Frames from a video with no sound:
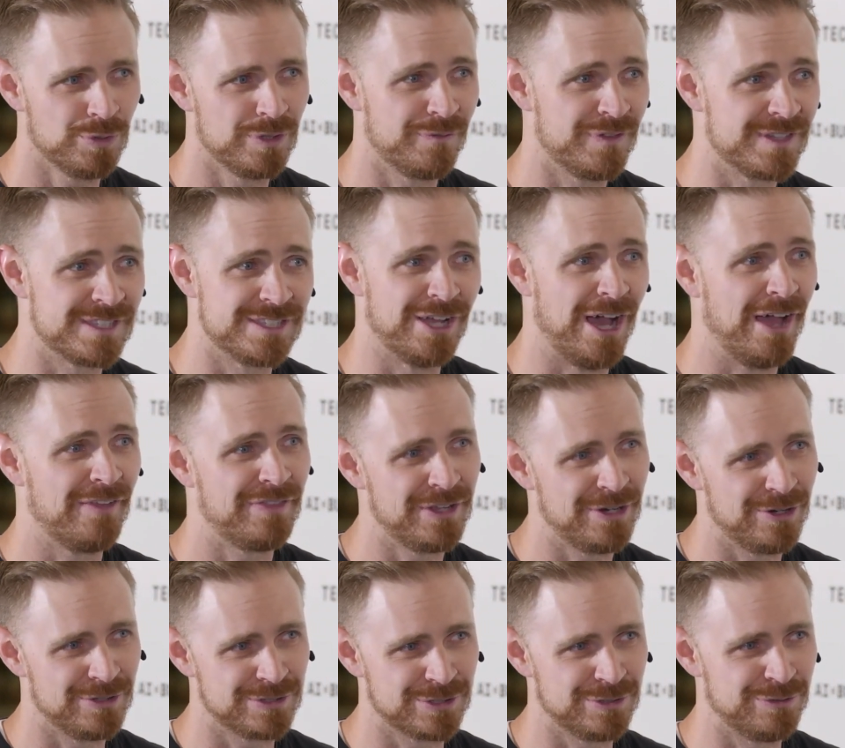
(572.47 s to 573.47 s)
And if it's not
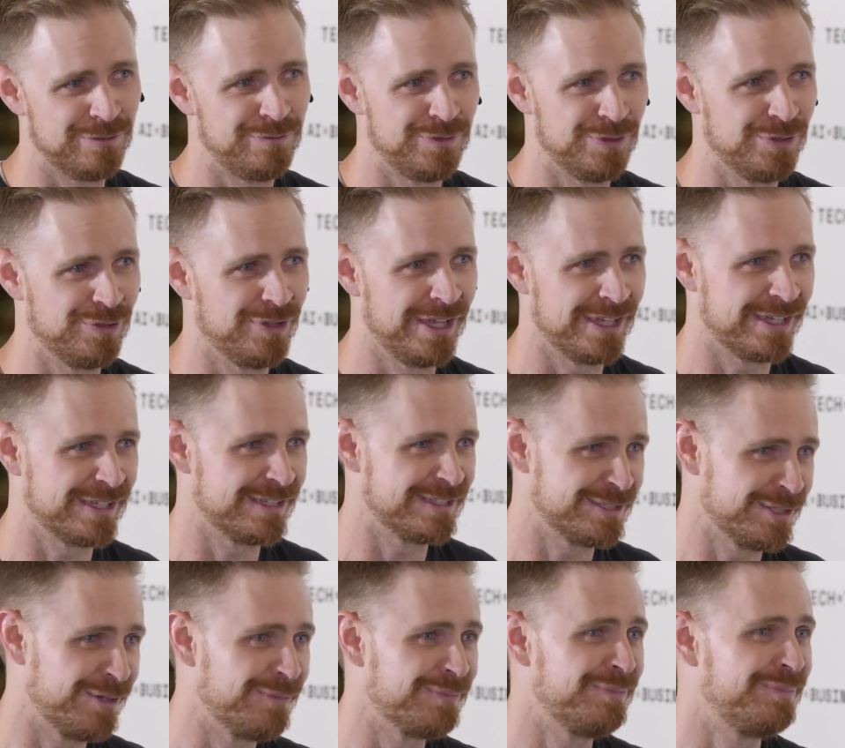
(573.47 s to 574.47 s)
there, it's going to feel like a
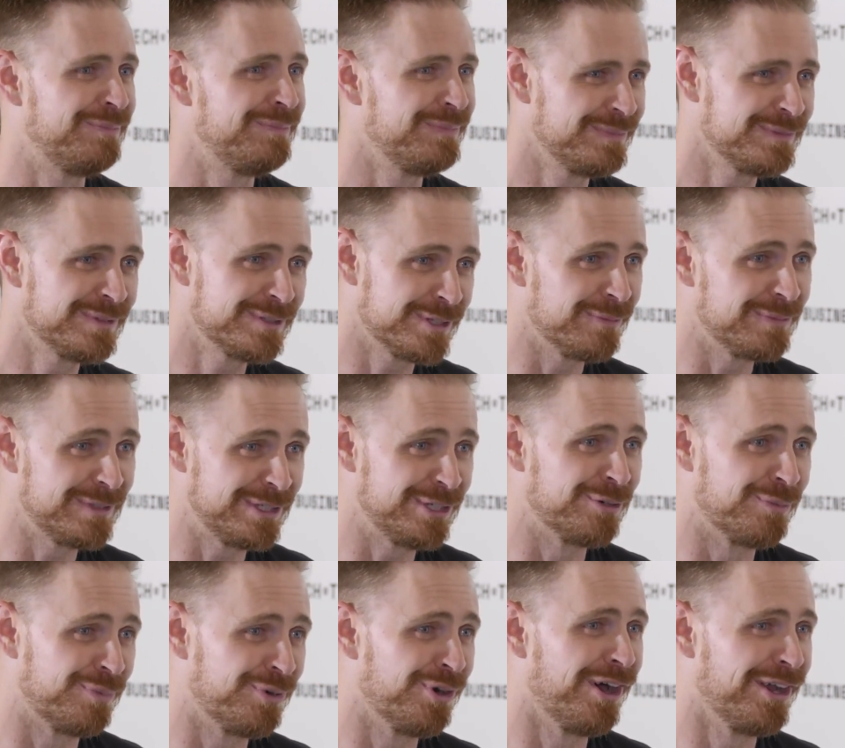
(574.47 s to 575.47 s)
sub sub
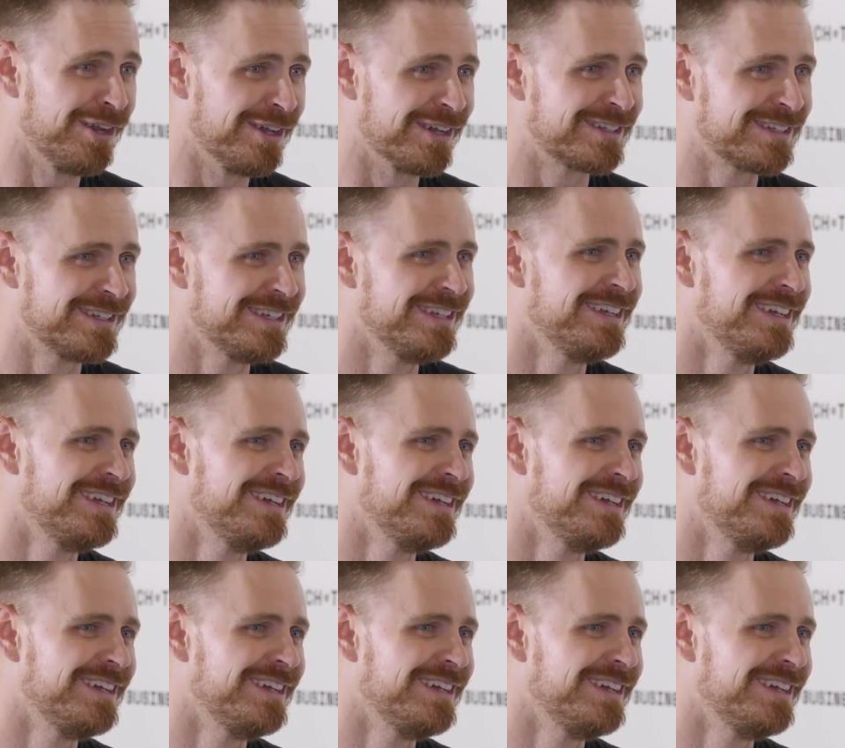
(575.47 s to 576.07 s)
tier product,